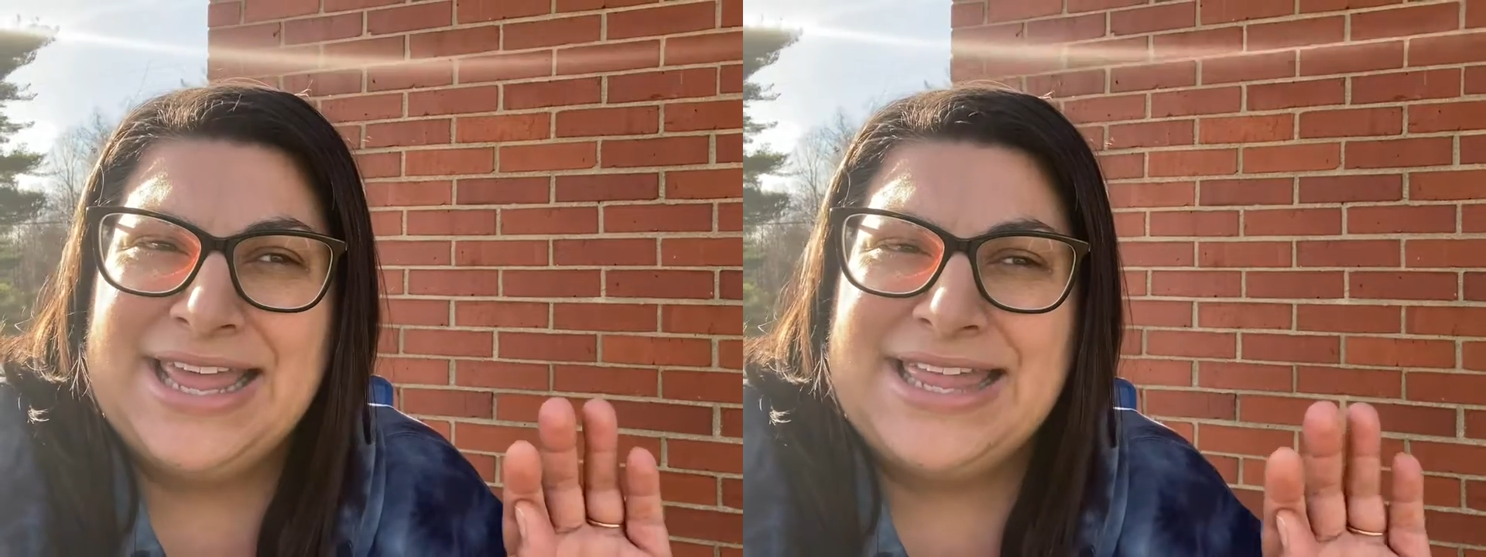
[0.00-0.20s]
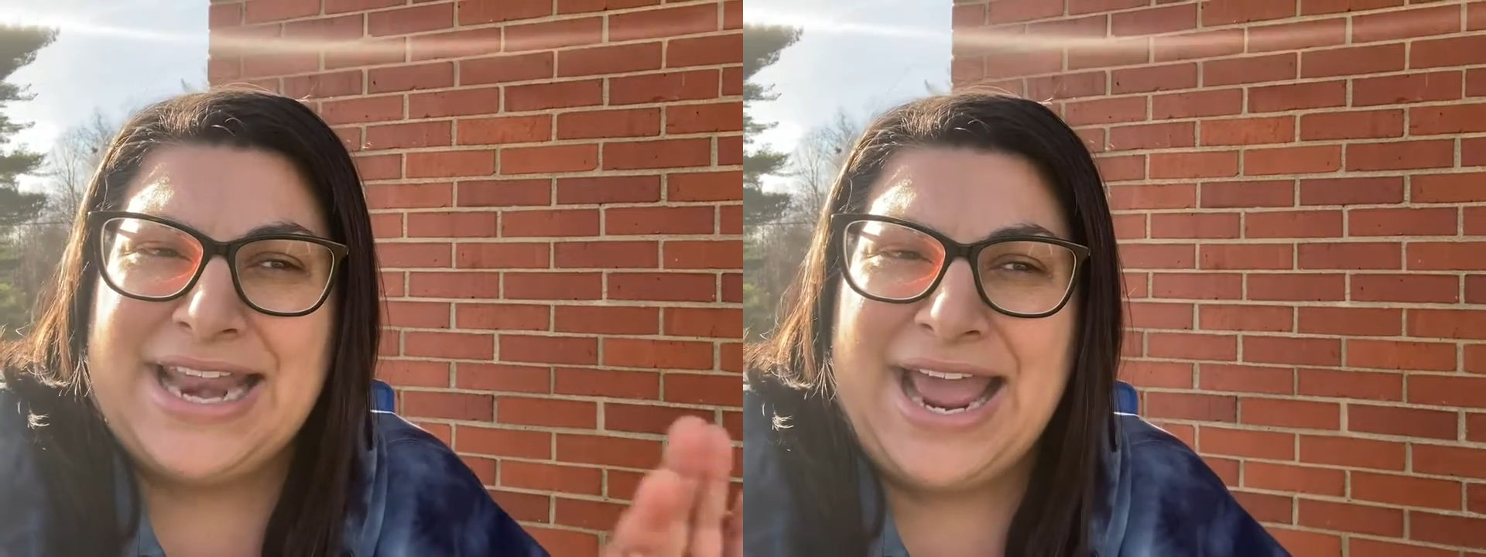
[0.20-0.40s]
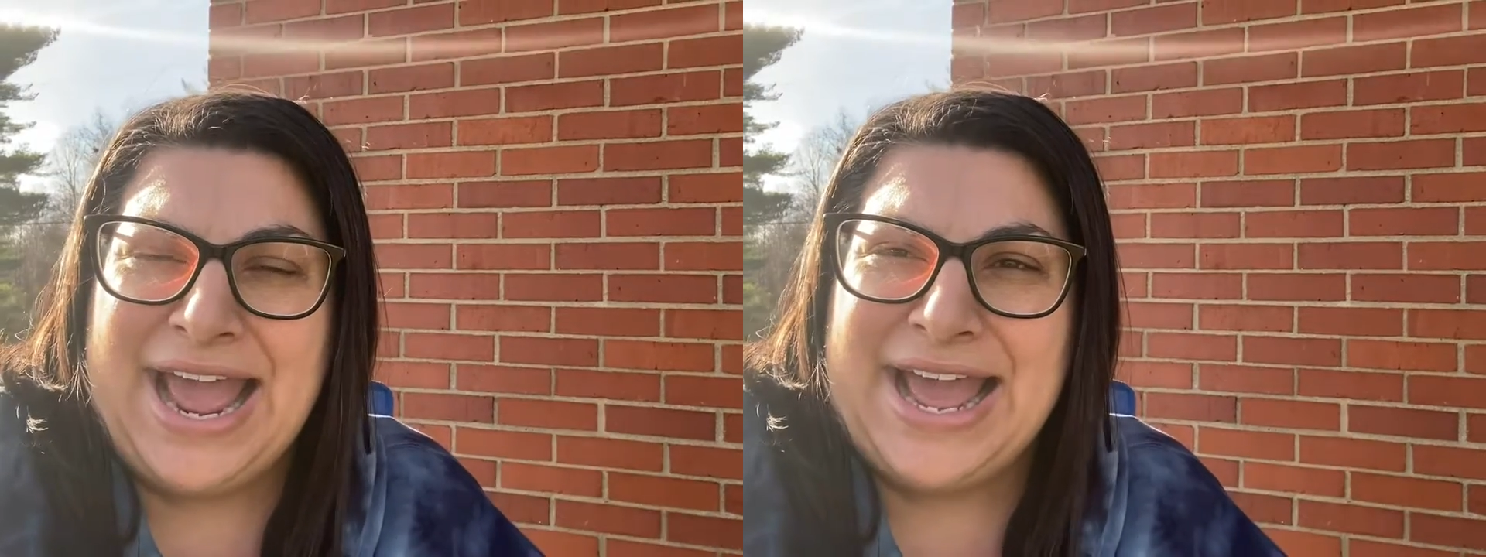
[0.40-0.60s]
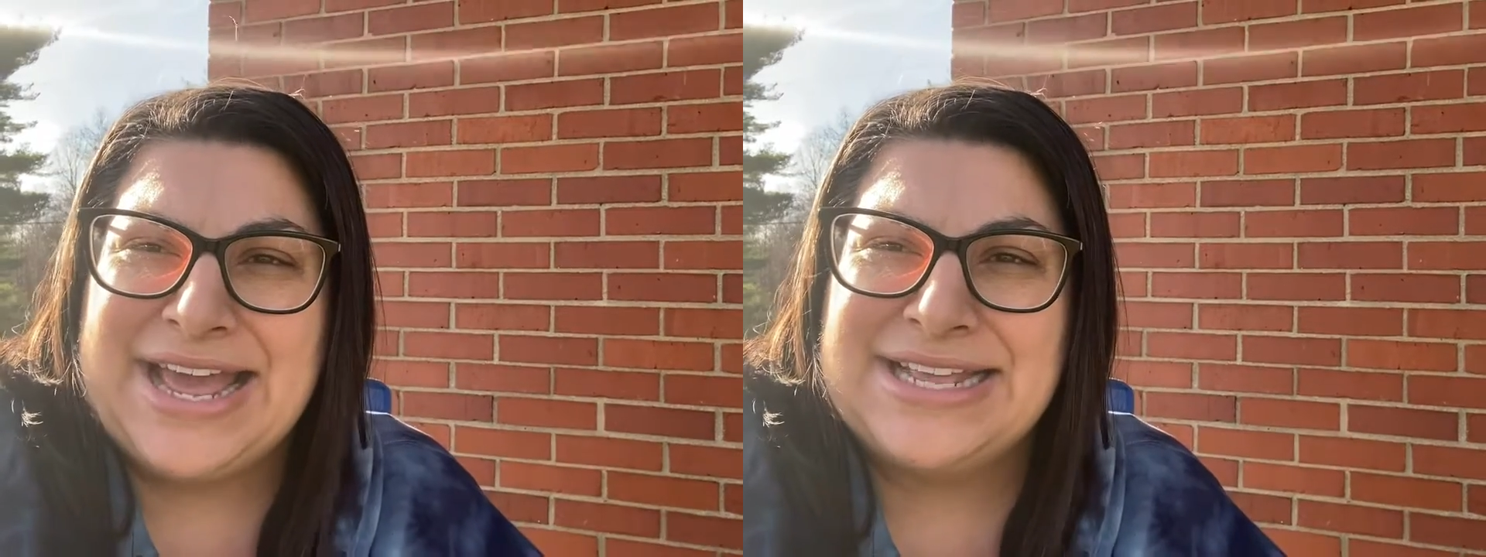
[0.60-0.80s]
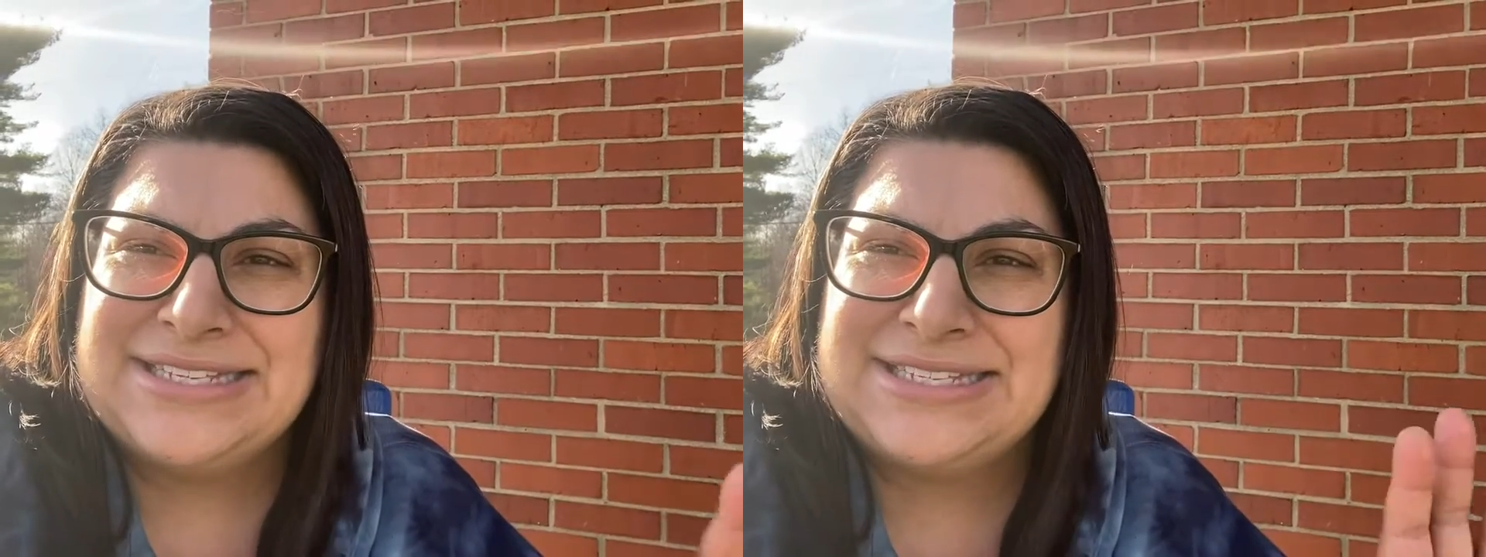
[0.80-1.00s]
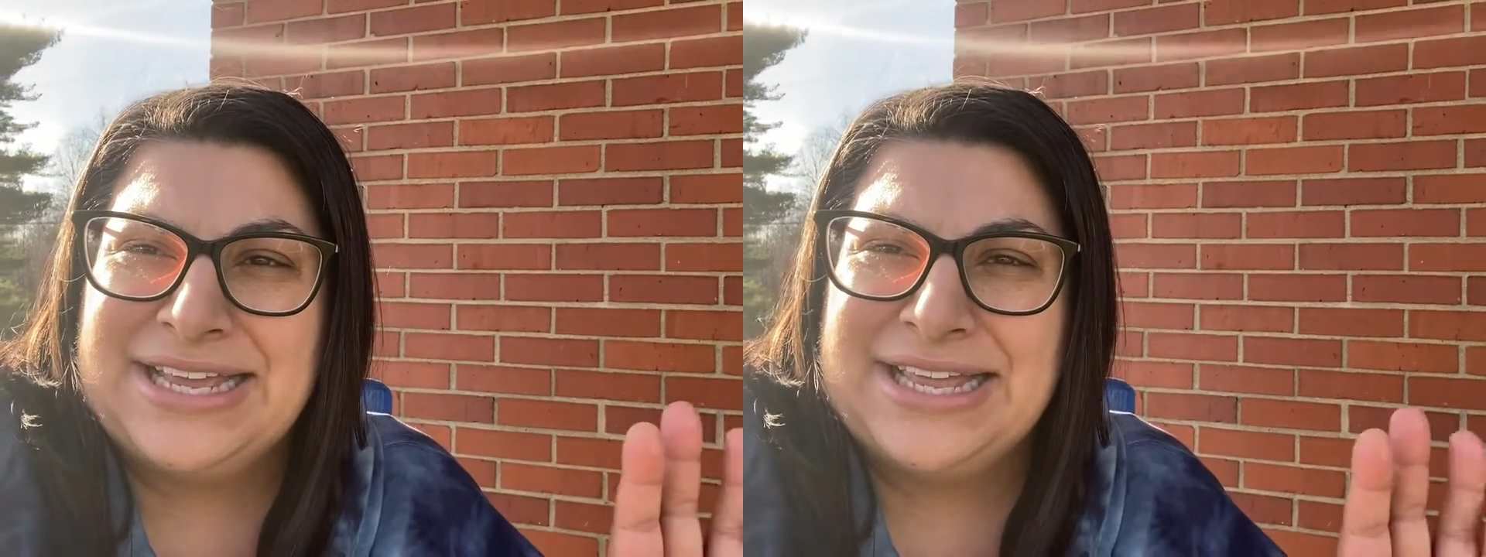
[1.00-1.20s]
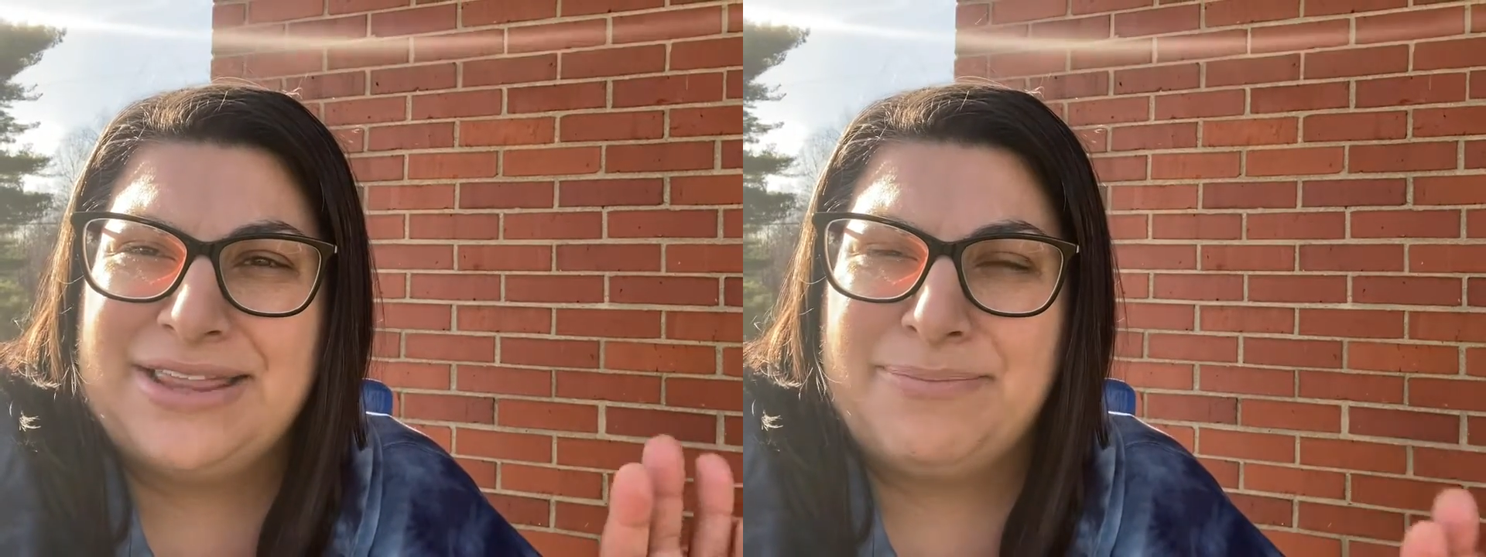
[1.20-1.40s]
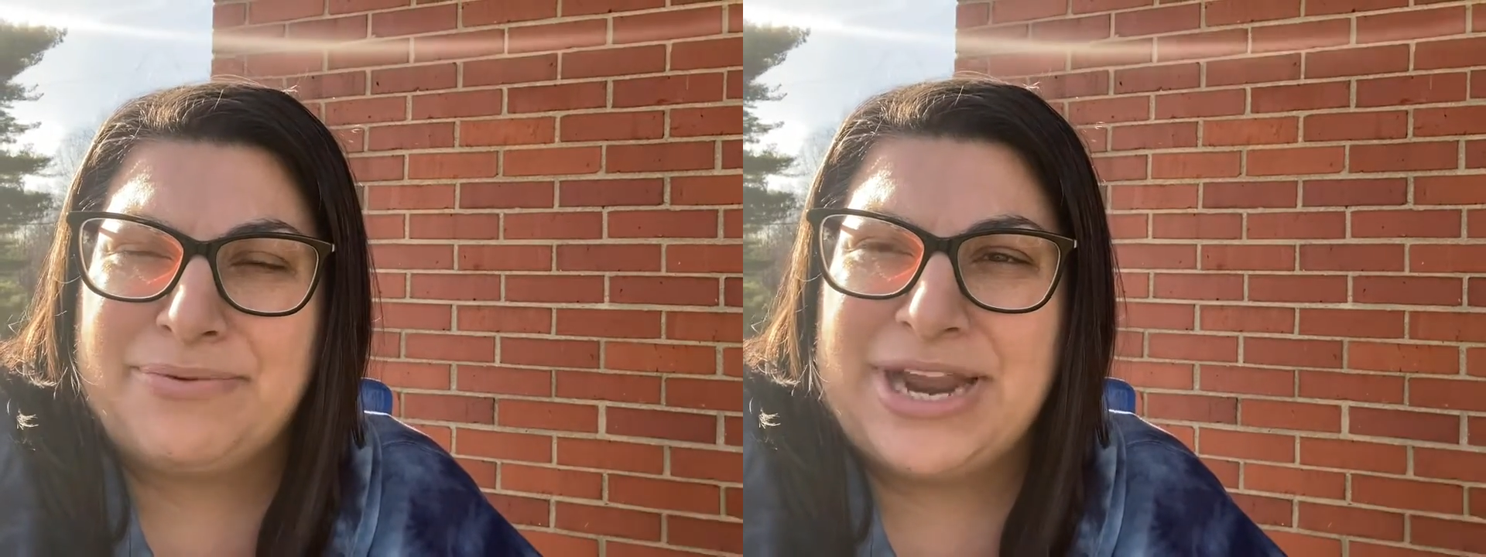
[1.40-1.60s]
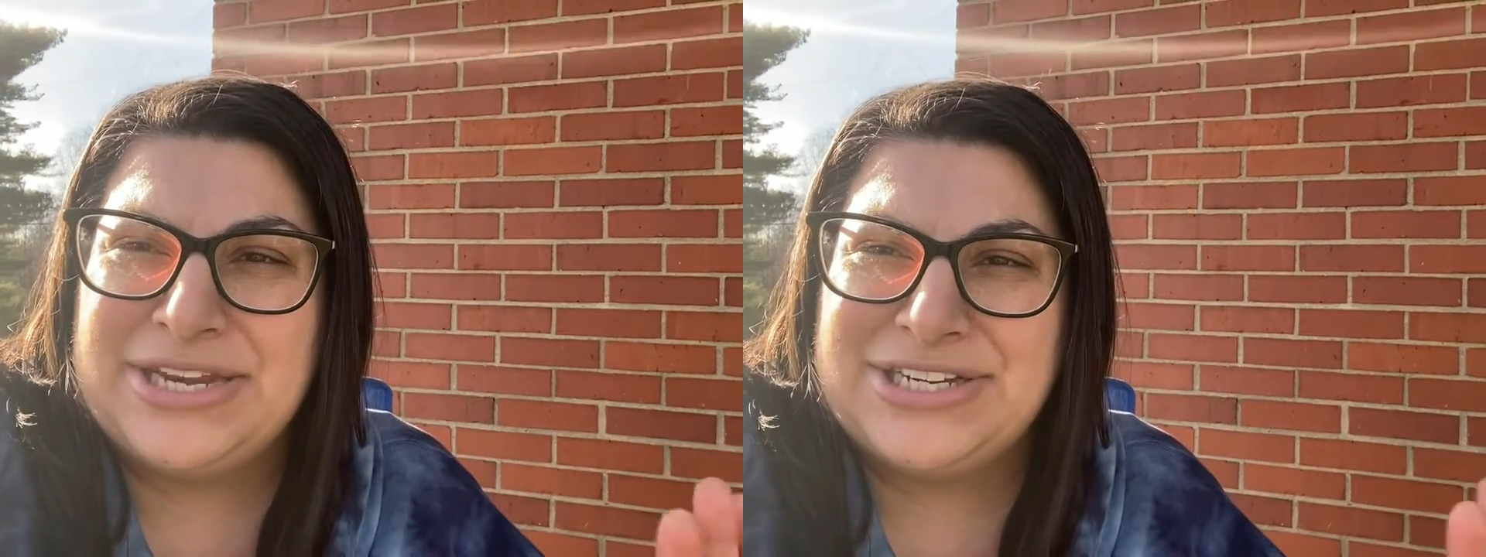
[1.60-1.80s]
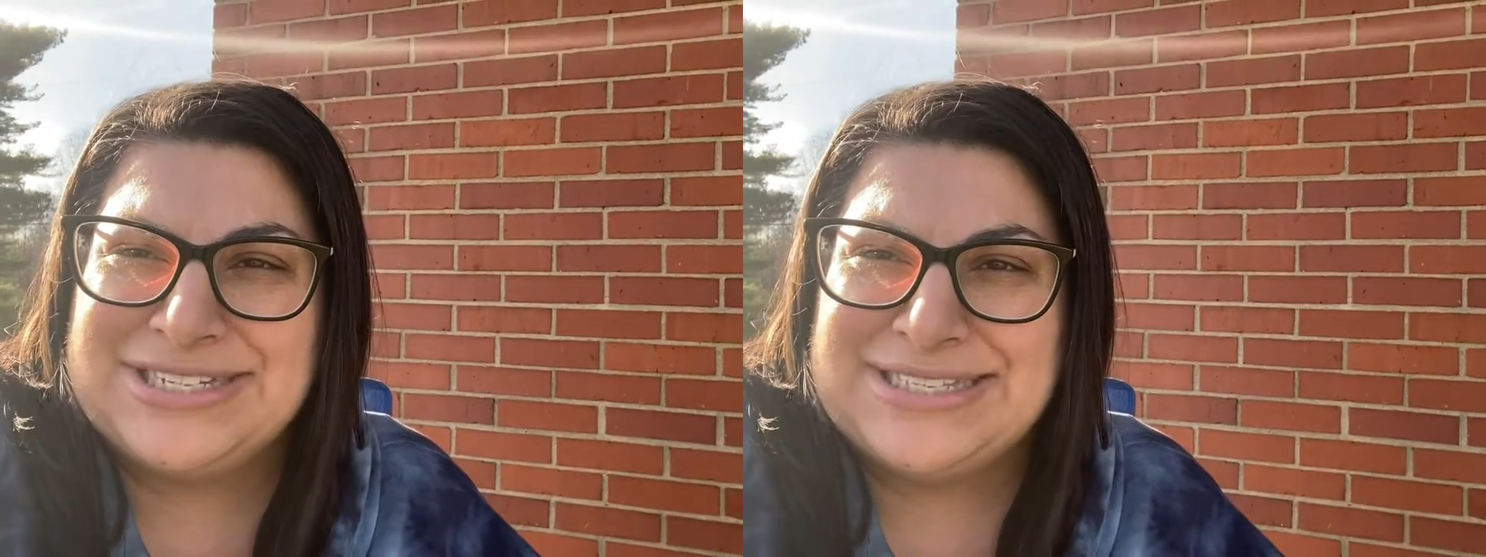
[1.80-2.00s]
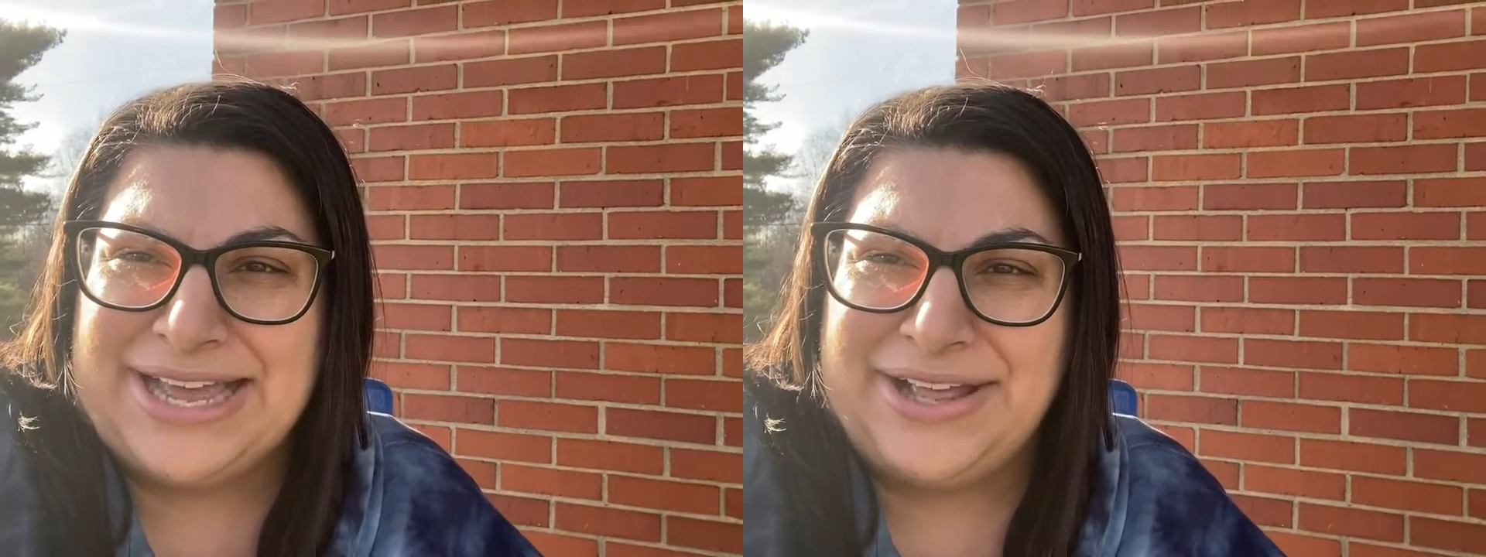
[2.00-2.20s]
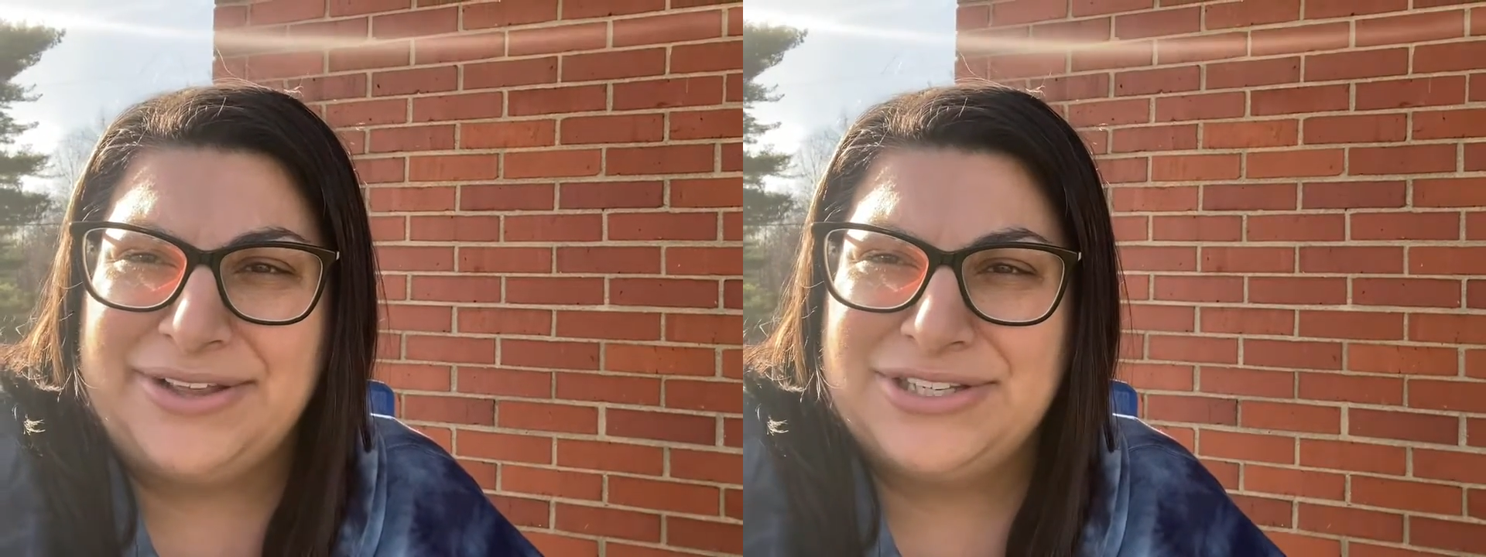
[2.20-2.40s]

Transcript: that has the bread to sell